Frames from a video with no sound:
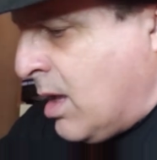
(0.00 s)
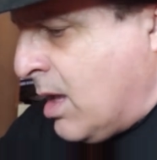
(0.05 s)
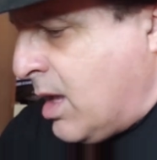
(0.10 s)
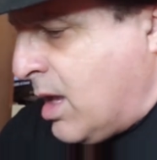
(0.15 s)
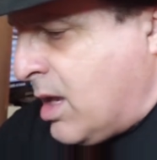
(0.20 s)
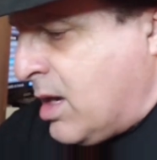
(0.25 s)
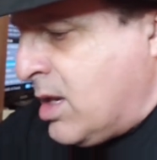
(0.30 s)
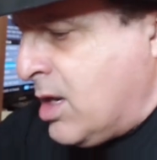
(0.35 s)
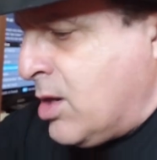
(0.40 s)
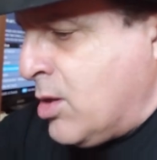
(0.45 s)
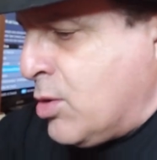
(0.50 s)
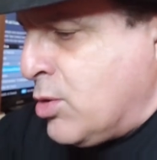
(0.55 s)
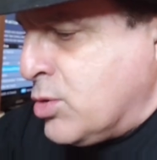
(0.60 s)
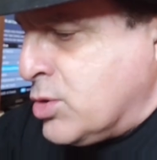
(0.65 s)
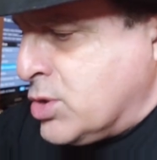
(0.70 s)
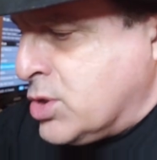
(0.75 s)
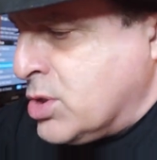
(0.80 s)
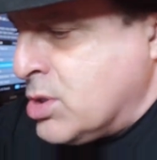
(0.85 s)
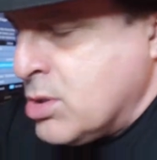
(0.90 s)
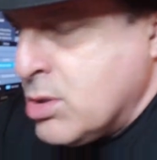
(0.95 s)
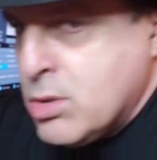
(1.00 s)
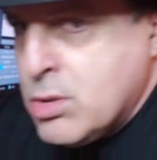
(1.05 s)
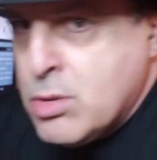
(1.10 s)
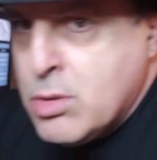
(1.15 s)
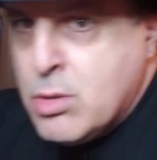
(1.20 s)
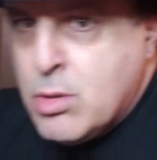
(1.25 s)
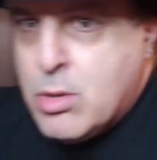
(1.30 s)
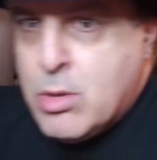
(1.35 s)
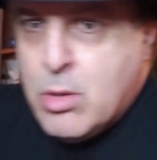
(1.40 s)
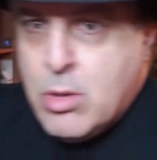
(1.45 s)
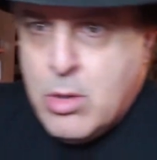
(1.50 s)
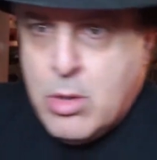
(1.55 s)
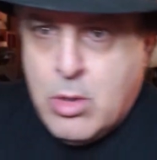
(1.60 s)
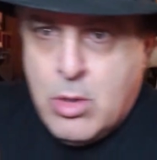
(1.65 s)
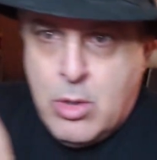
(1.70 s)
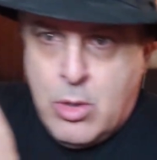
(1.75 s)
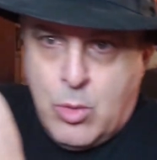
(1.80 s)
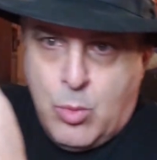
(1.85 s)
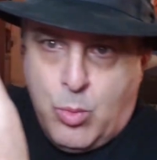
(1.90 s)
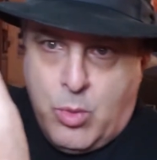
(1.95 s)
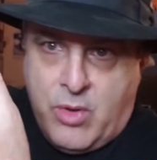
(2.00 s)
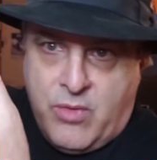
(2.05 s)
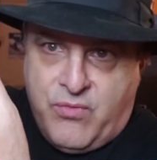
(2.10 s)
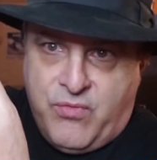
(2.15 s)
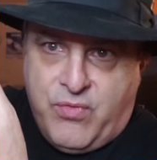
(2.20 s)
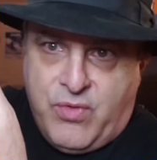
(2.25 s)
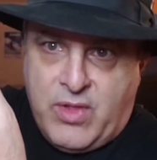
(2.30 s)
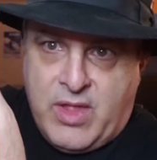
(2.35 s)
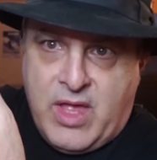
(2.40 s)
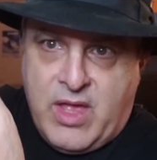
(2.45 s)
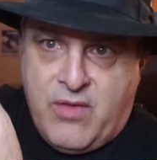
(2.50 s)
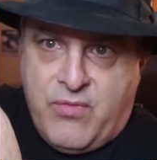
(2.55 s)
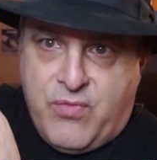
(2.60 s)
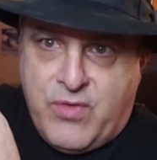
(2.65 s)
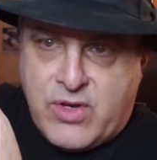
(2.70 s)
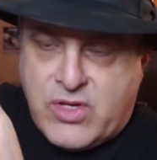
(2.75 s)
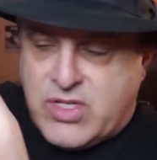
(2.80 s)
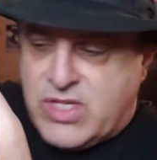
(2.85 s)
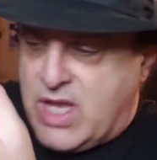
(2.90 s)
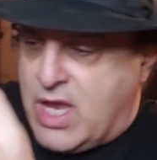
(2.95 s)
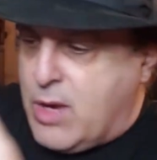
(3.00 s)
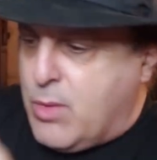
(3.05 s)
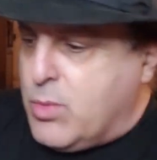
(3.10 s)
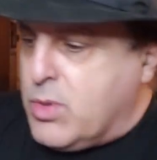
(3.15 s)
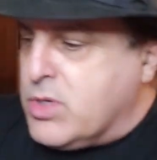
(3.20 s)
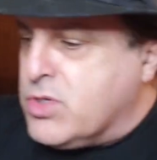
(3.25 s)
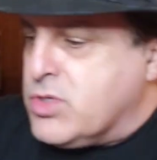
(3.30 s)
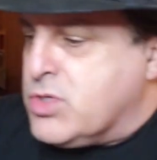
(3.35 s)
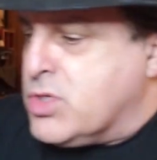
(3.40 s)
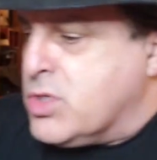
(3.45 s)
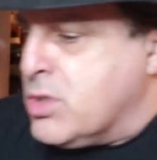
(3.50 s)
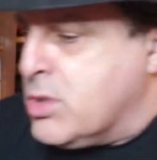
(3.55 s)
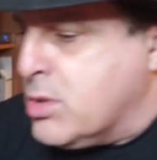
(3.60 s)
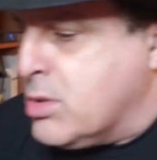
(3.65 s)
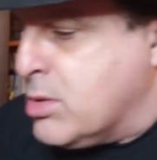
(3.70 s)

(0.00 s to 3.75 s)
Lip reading: And here's one filet of fish sandwich.